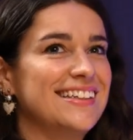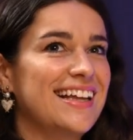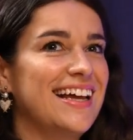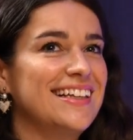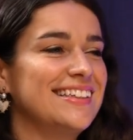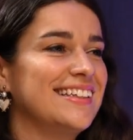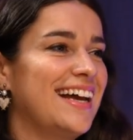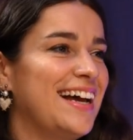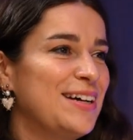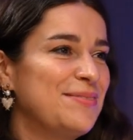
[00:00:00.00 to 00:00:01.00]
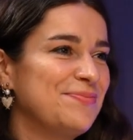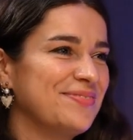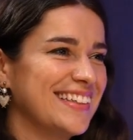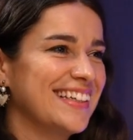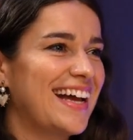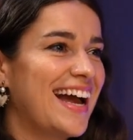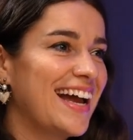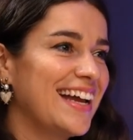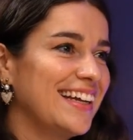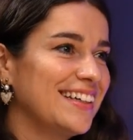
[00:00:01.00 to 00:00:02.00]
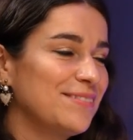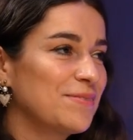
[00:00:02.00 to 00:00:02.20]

then I